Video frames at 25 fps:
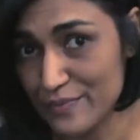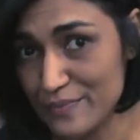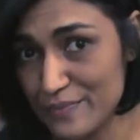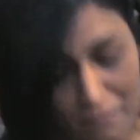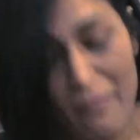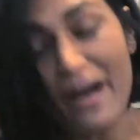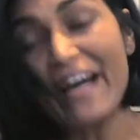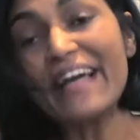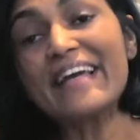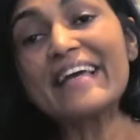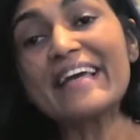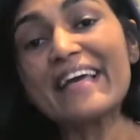
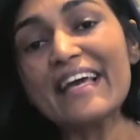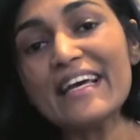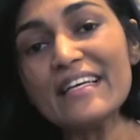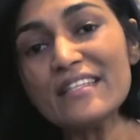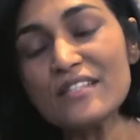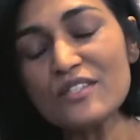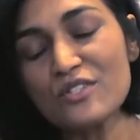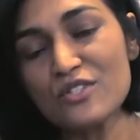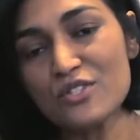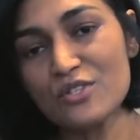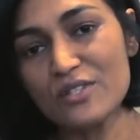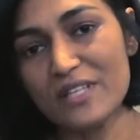My
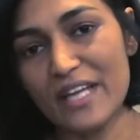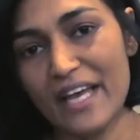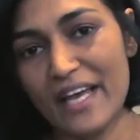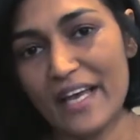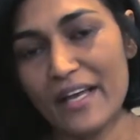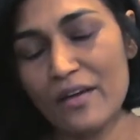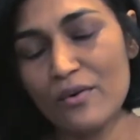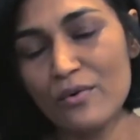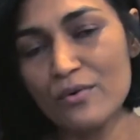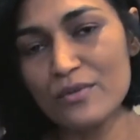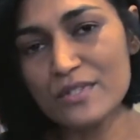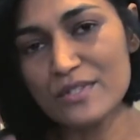guest
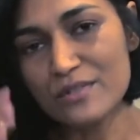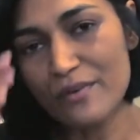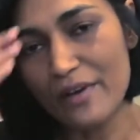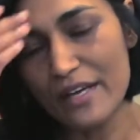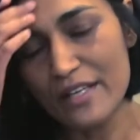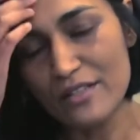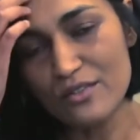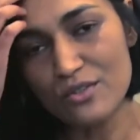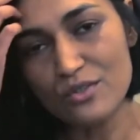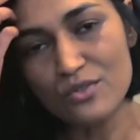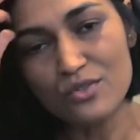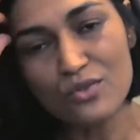today, who's
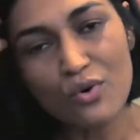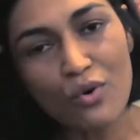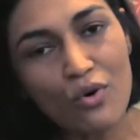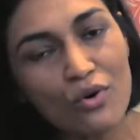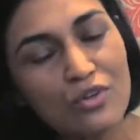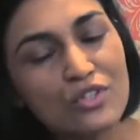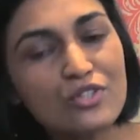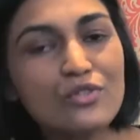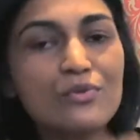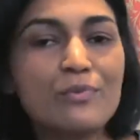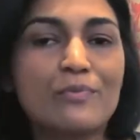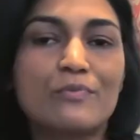going to
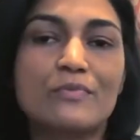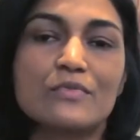talk